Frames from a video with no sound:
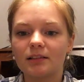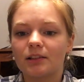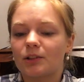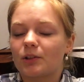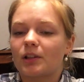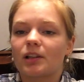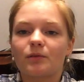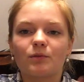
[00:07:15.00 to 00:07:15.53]

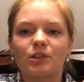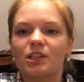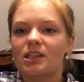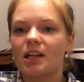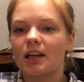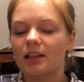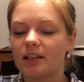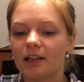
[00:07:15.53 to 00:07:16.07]
literally we
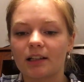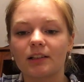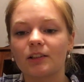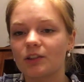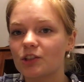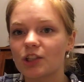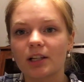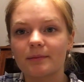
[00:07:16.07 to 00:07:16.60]
just had like a
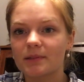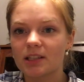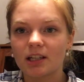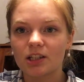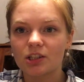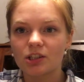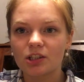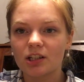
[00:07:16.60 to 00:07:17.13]
little jam
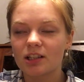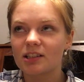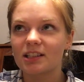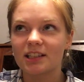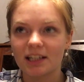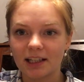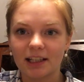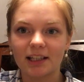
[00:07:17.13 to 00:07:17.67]
sesh
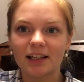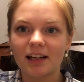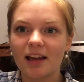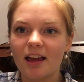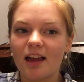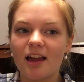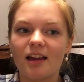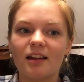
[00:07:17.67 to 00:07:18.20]
tonight,
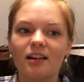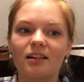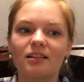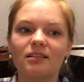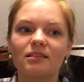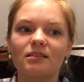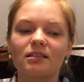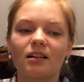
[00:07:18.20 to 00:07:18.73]

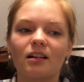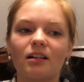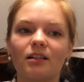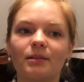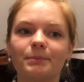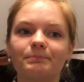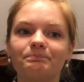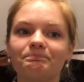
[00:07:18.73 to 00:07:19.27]
and
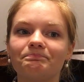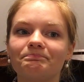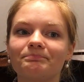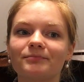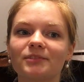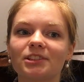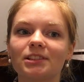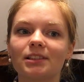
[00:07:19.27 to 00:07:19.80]

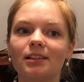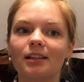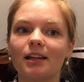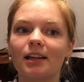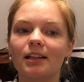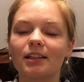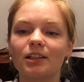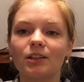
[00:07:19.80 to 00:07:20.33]

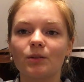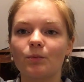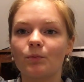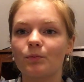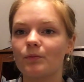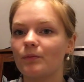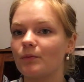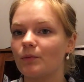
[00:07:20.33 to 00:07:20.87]
he
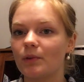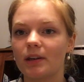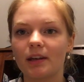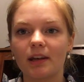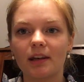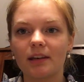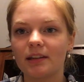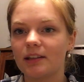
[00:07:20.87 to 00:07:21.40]

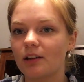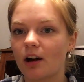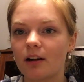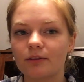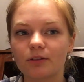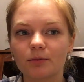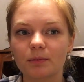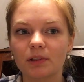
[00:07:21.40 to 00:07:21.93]

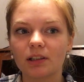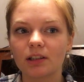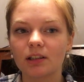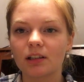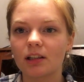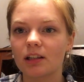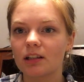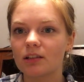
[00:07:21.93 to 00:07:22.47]
offered
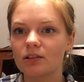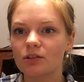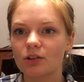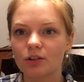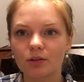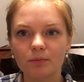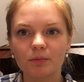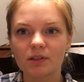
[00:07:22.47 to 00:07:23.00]
me an
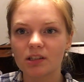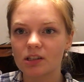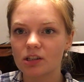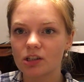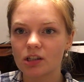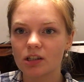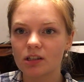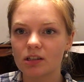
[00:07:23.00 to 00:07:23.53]
intern
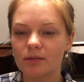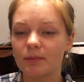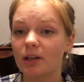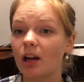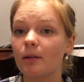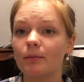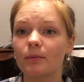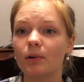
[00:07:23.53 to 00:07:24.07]
position to
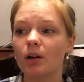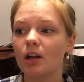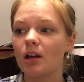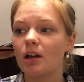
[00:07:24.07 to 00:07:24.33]
become